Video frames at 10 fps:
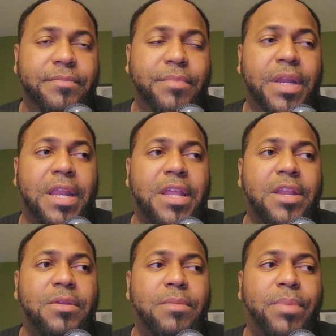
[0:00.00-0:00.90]
But
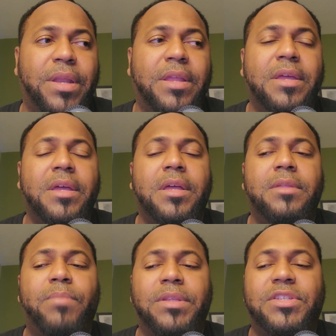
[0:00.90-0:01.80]
it, but
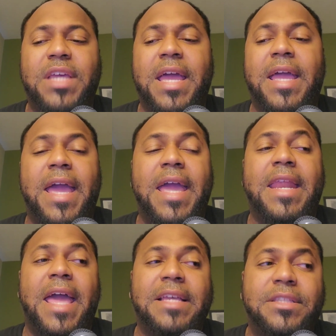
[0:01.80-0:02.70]
but saying hey
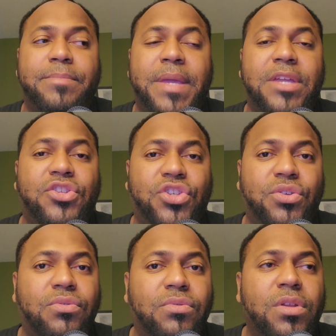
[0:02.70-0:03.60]
it has to be in
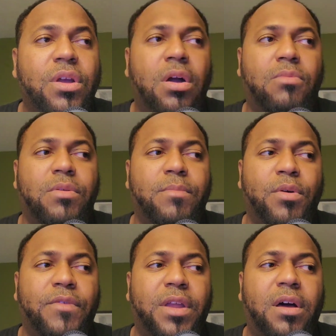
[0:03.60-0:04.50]
june or we're
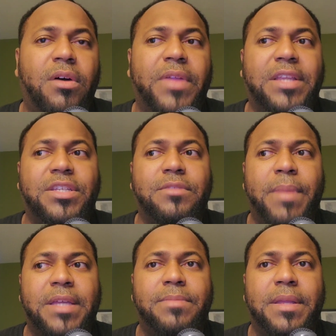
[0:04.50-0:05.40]
moving on that just
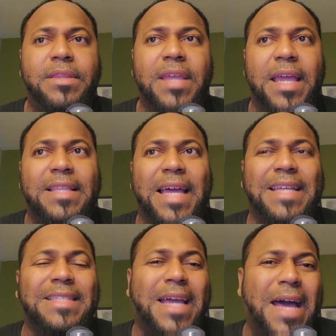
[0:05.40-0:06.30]
makes me think like
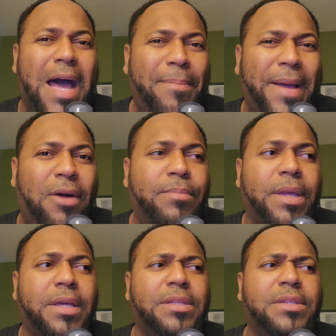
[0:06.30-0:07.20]
it's a cop out
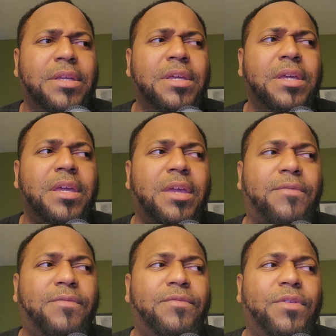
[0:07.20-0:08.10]
because
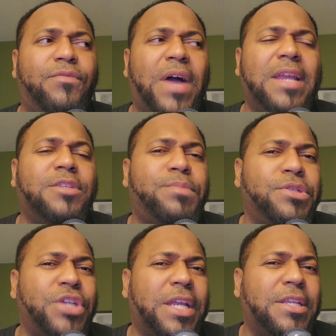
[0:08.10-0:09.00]
if the fight is
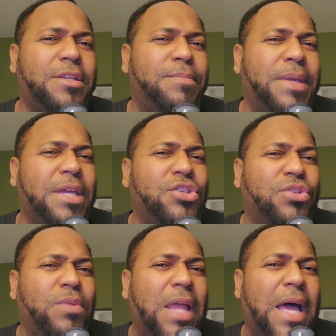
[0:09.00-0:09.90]
projected to be in
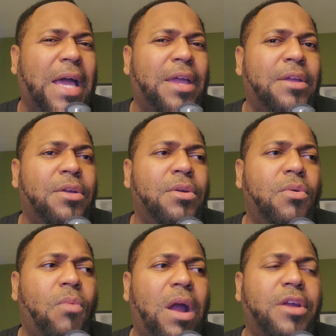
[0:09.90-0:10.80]
july
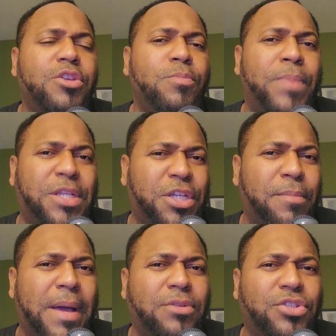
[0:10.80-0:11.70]
why are you bitching
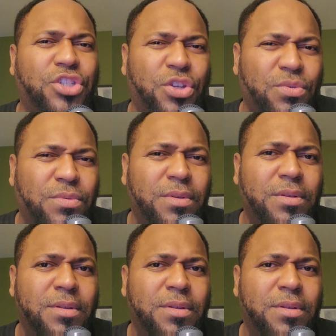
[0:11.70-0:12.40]
about june